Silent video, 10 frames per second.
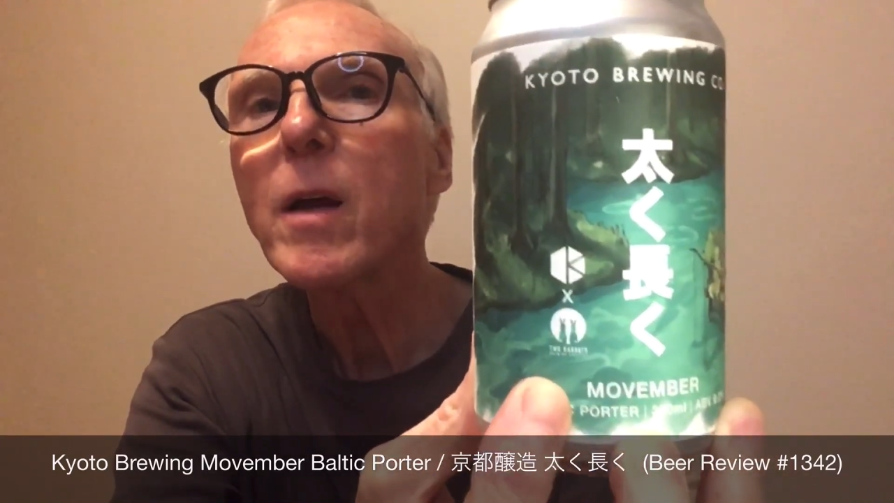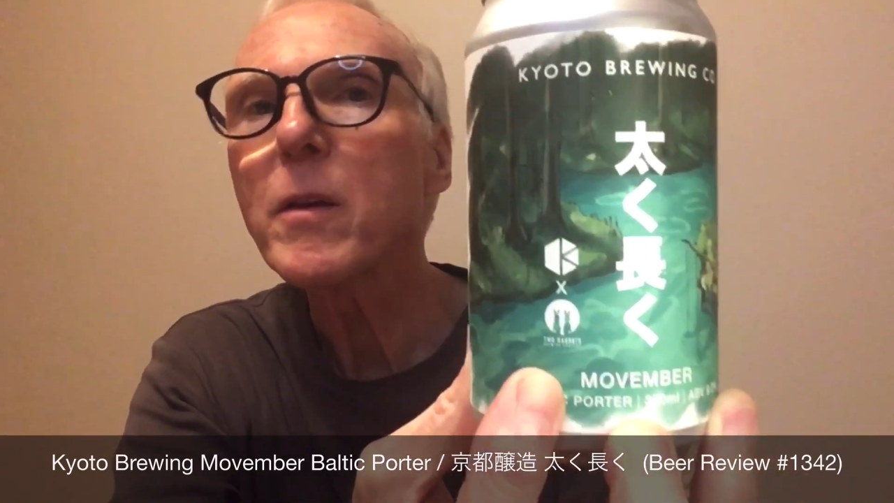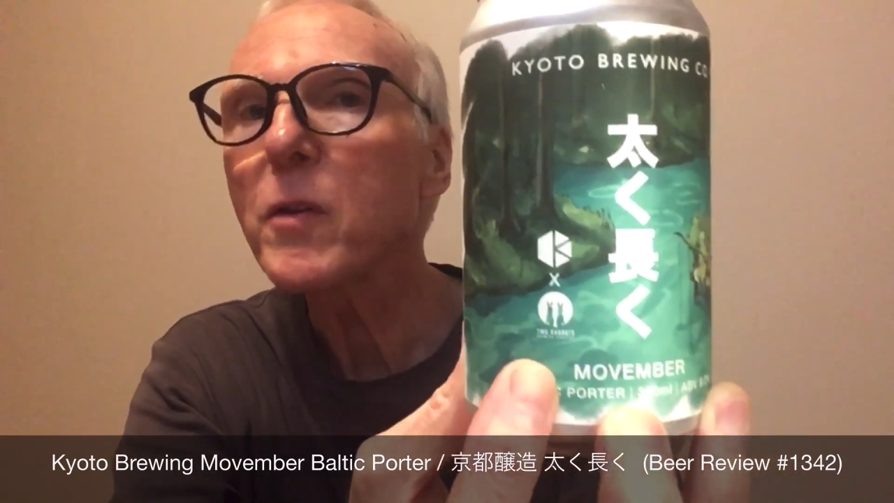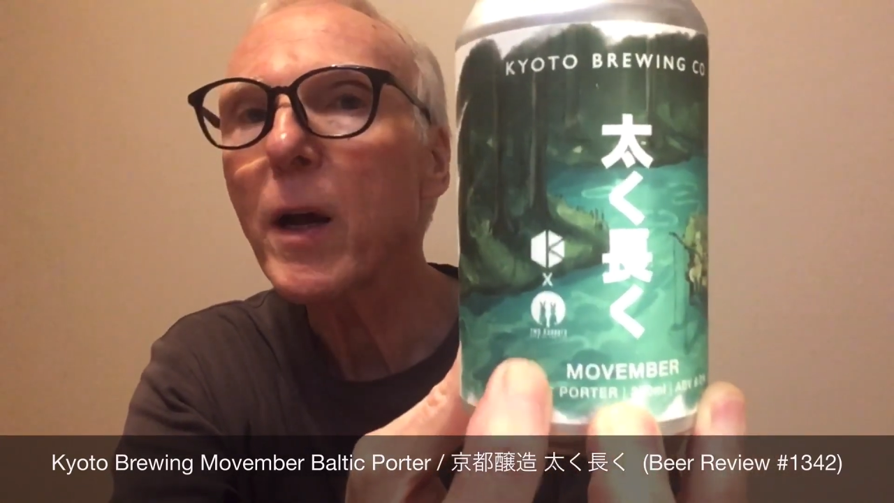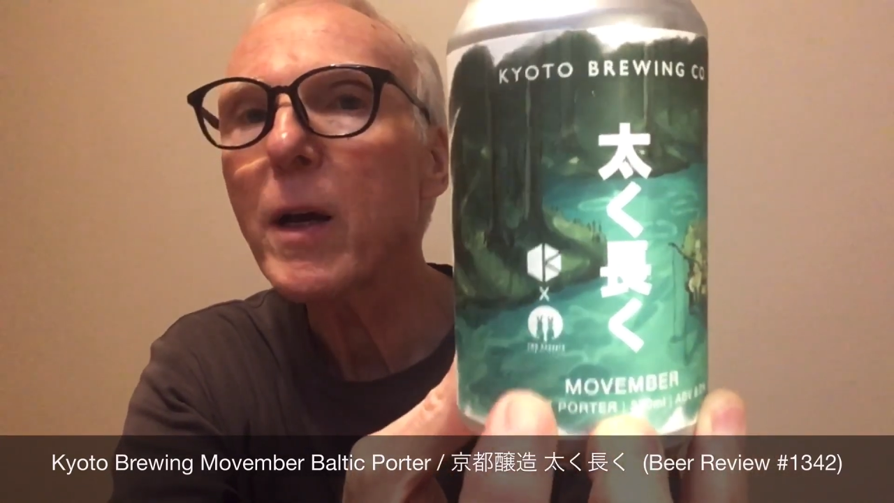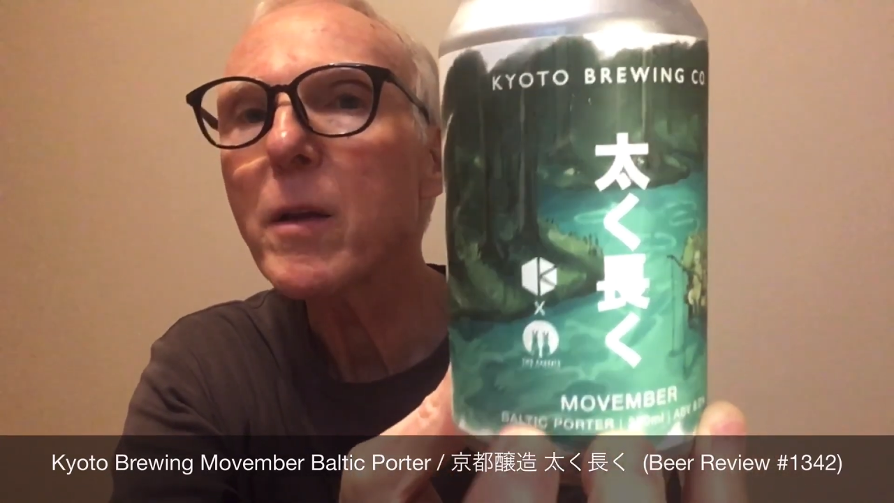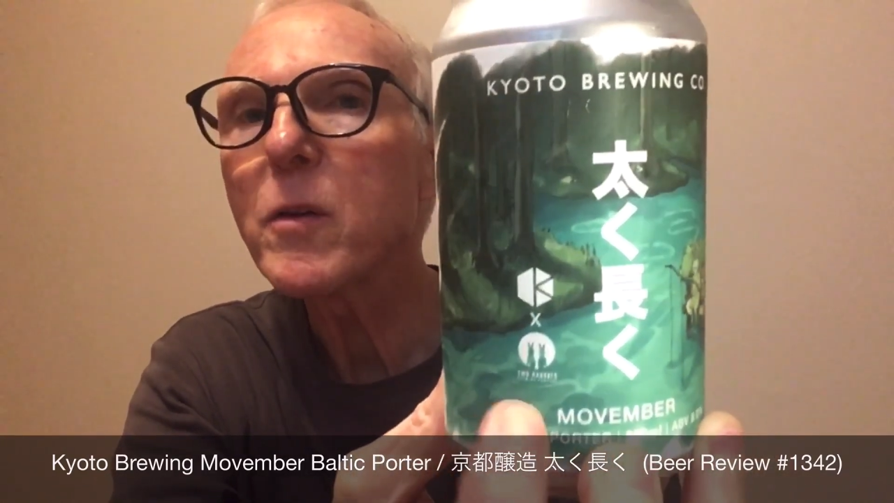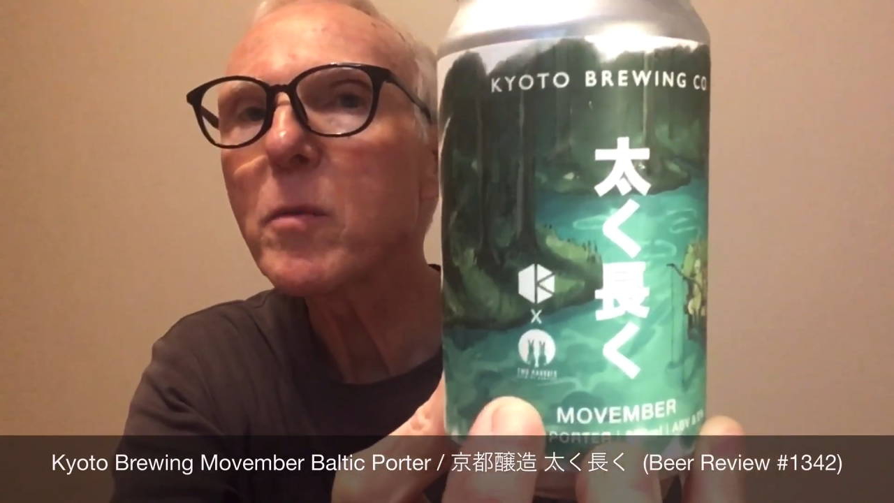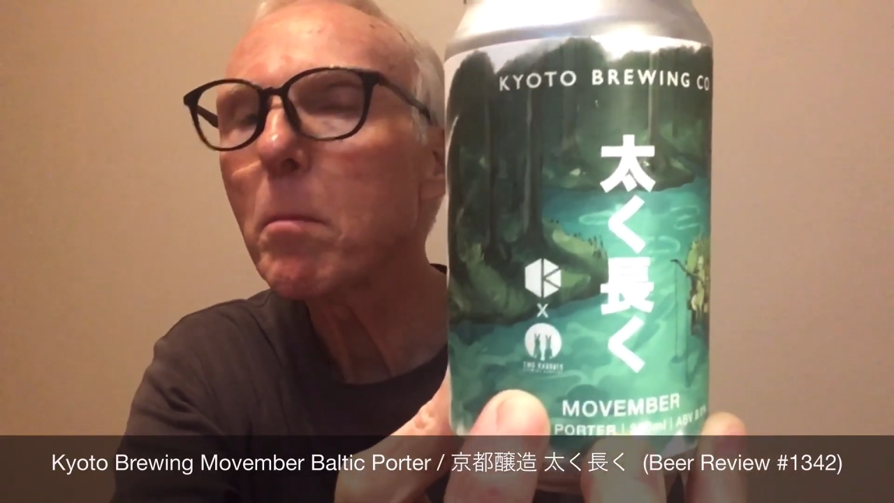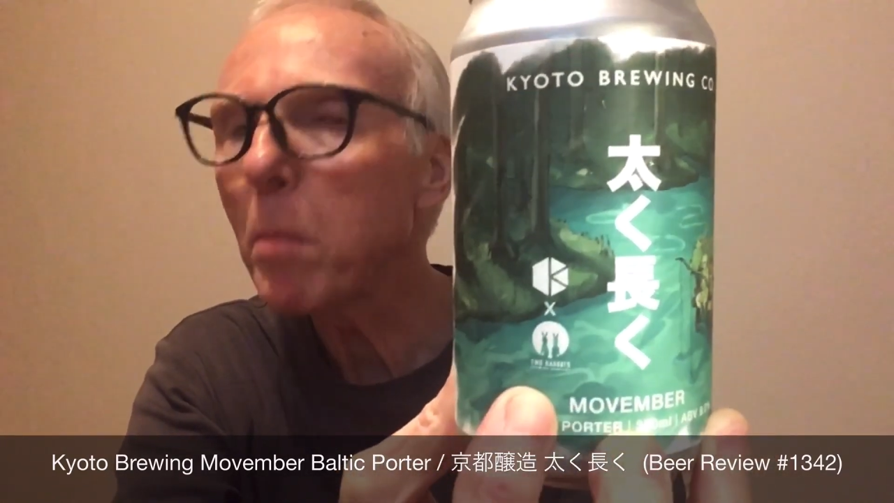style
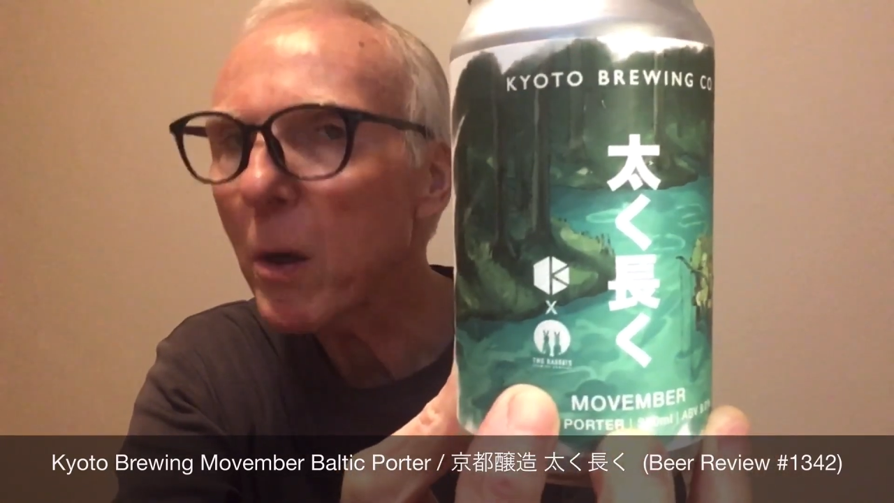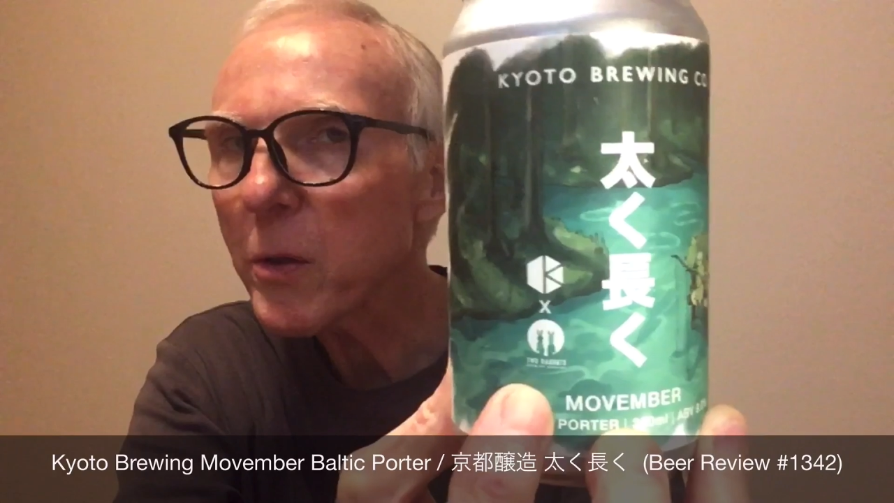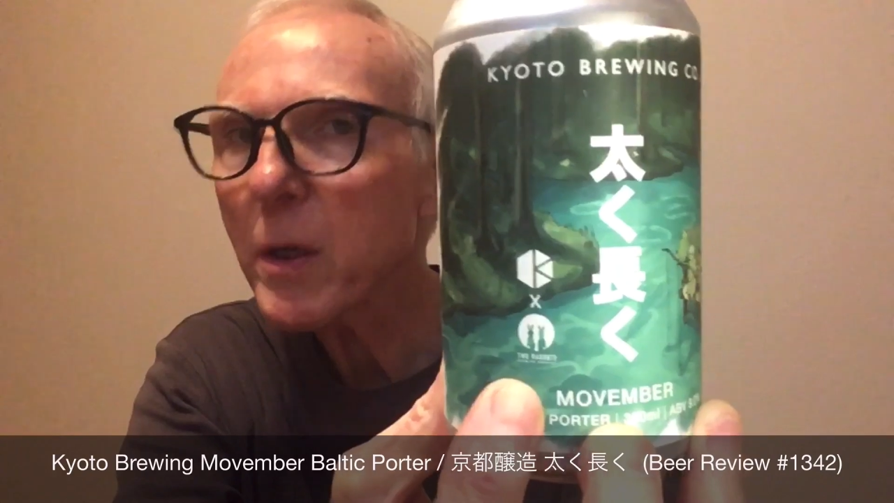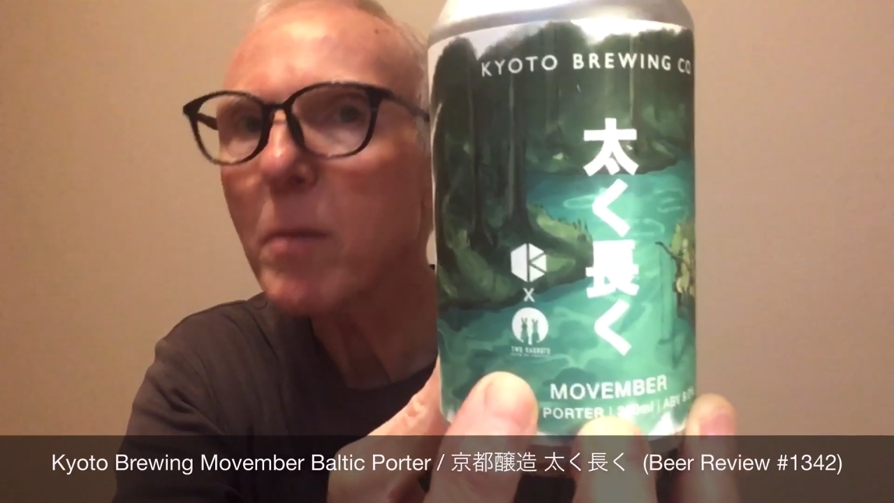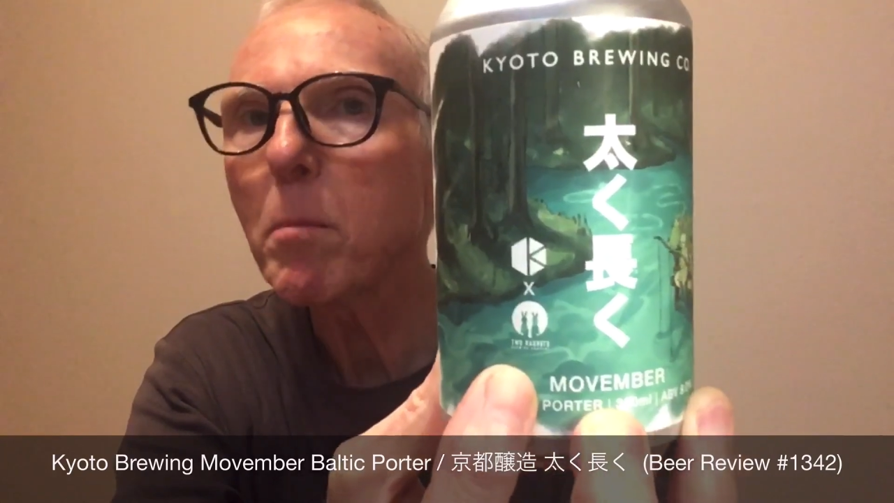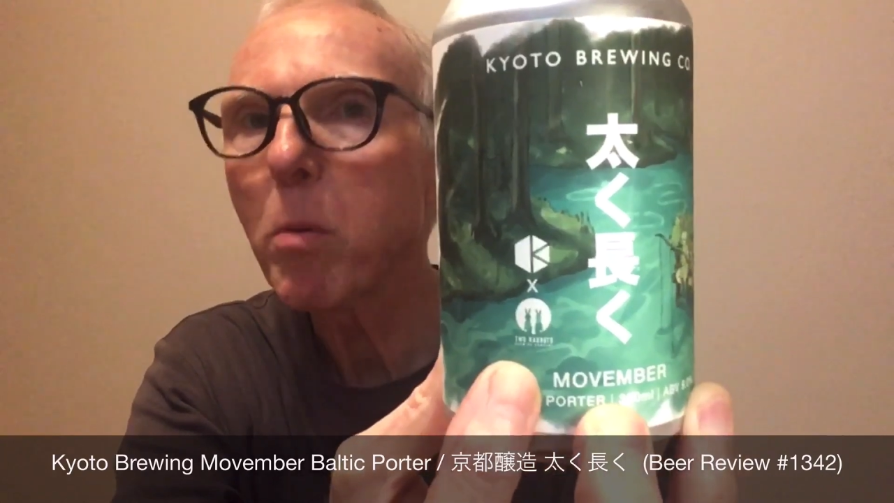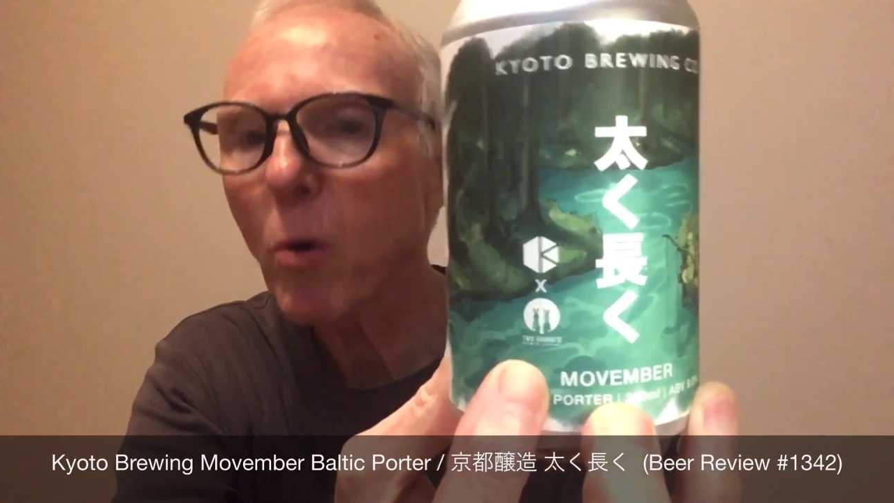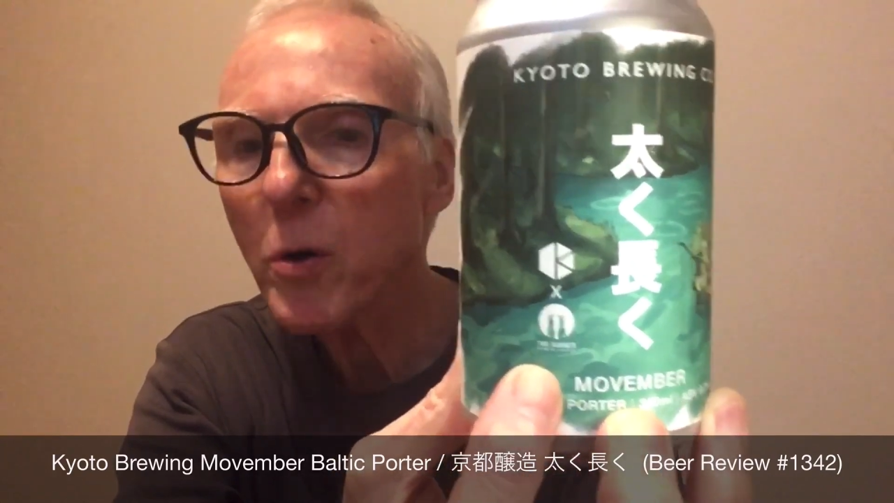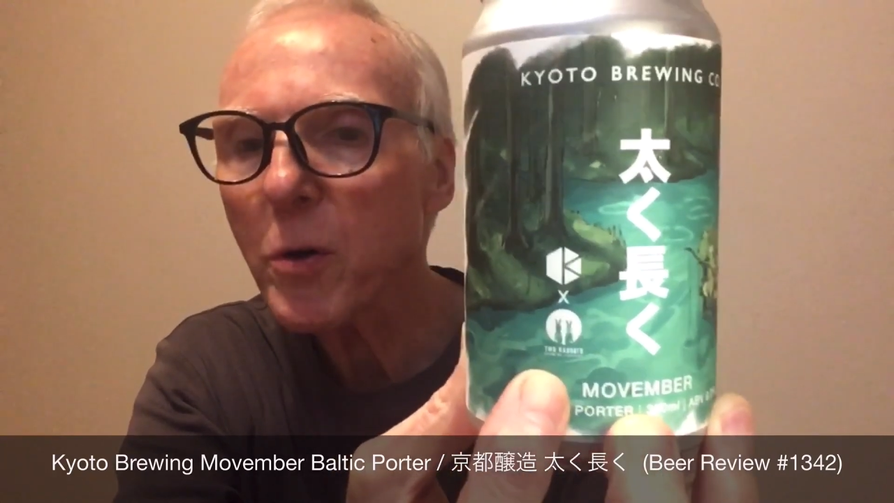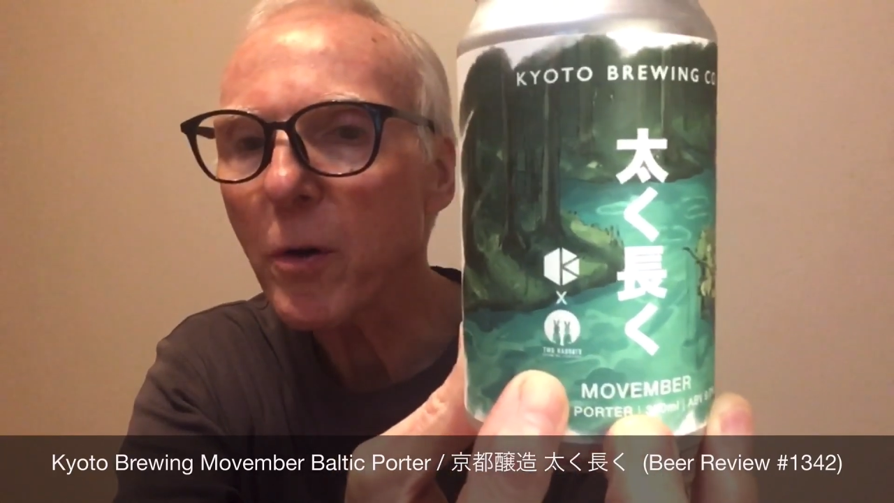is Baltic
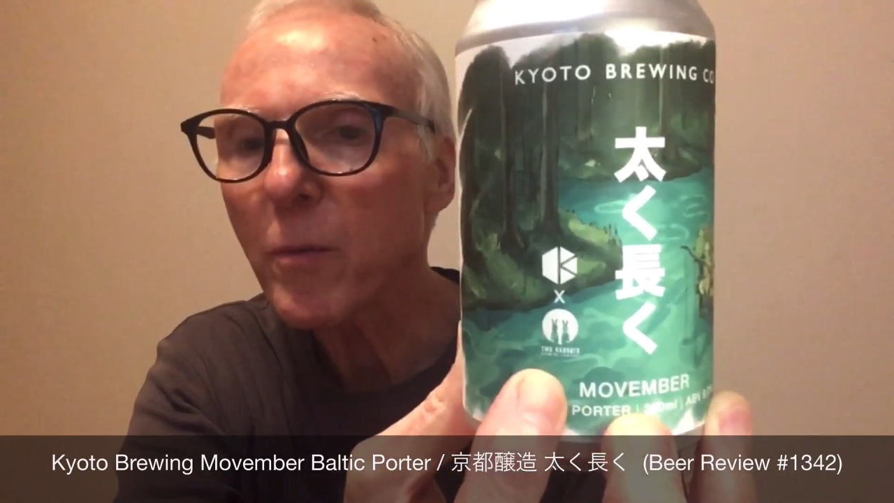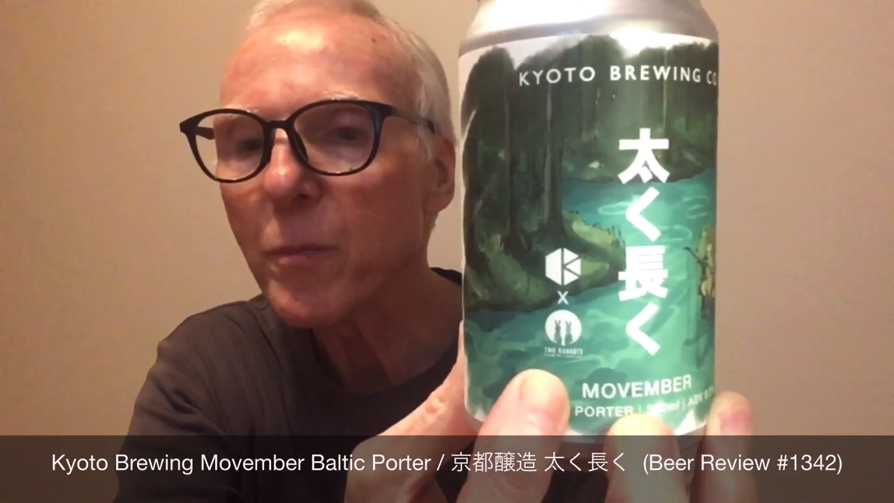Porter,